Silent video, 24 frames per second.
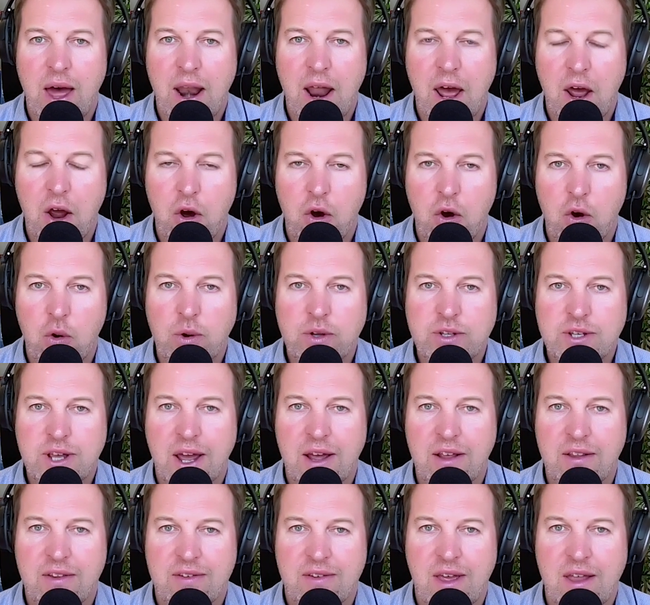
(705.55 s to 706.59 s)
and I always get
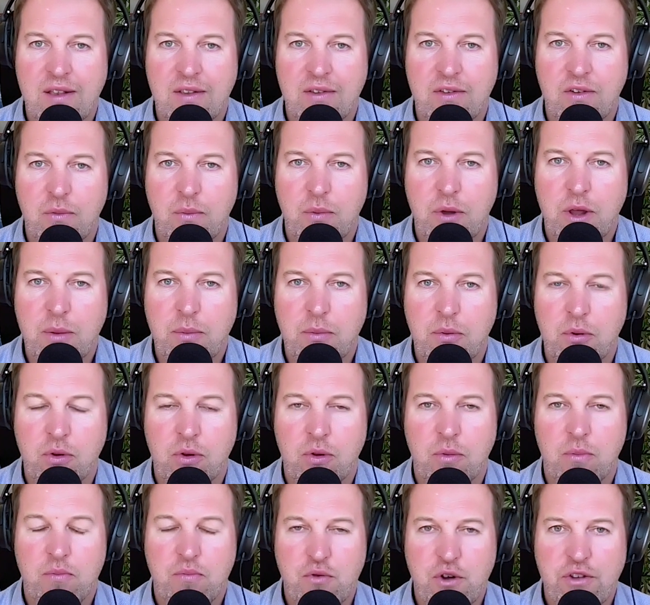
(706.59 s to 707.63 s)
a sense of
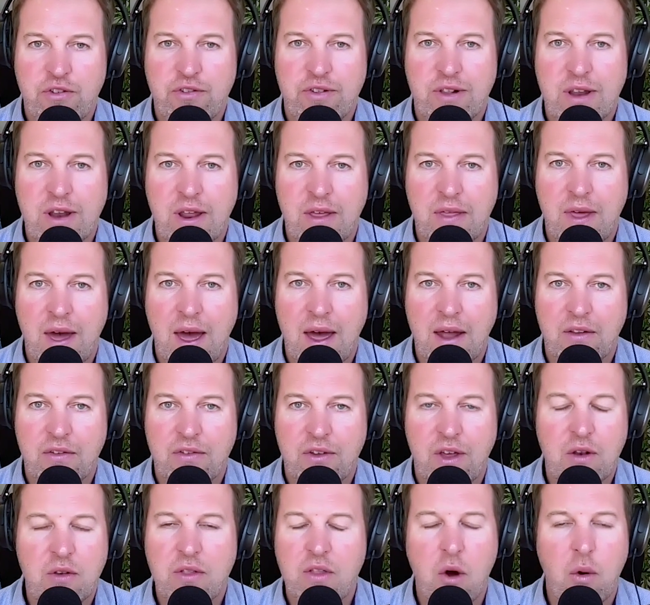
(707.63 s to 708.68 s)
people bristling at that and
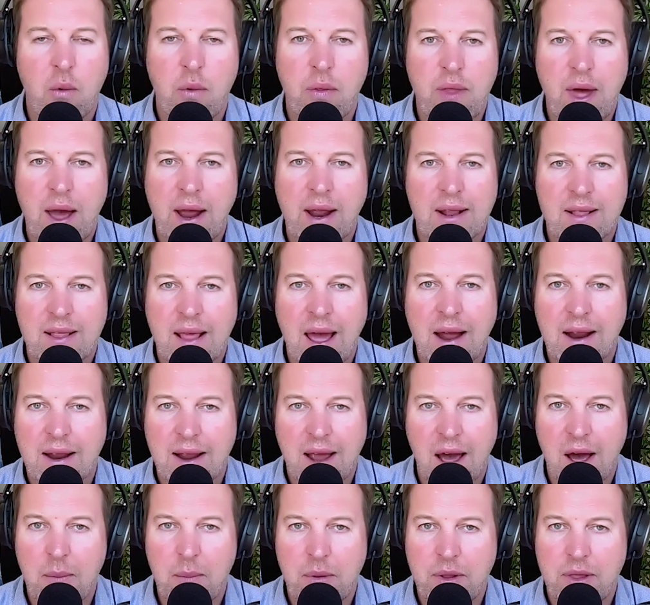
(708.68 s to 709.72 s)
saying, no, that
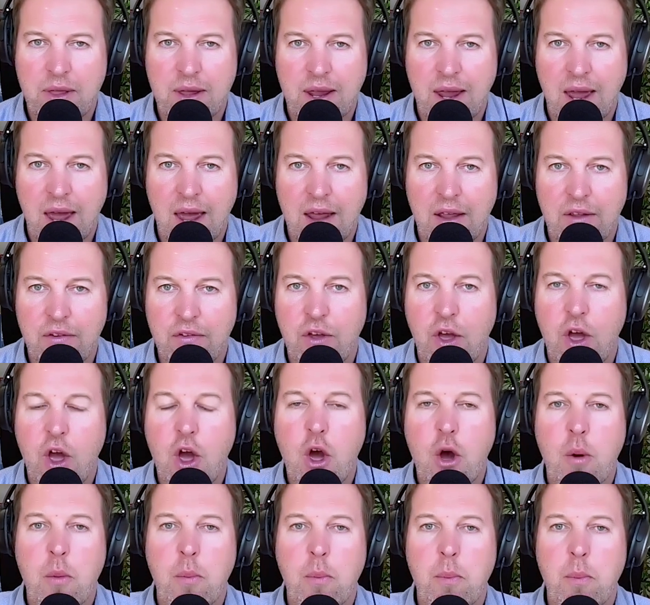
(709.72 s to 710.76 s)
can't be the case.
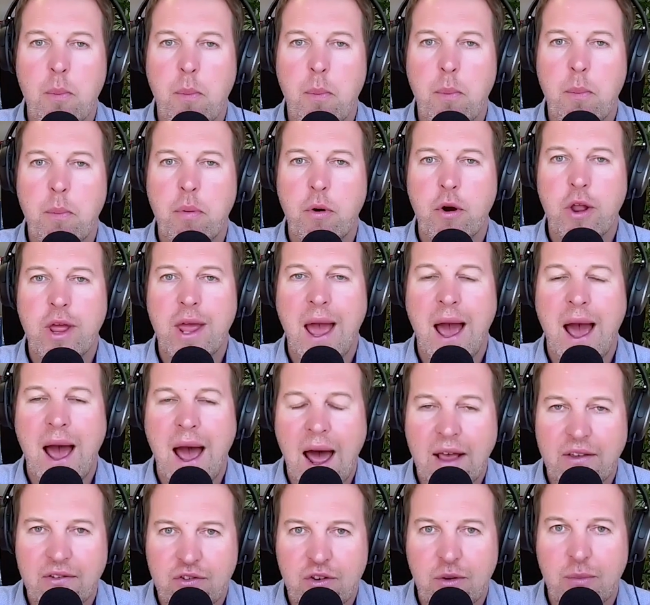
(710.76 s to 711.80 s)
But it
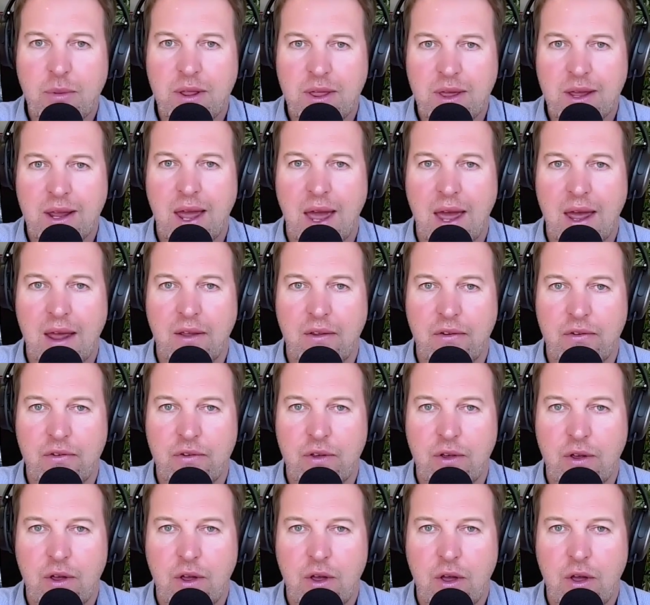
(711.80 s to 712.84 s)
has to be the case.